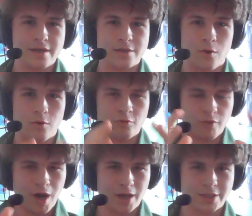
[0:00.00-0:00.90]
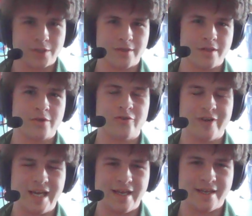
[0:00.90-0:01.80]
the whole rock turns
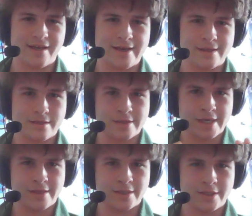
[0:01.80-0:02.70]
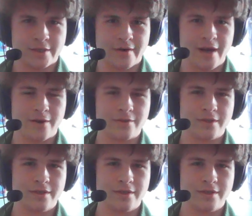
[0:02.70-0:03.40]
green, and then sinks into the ground.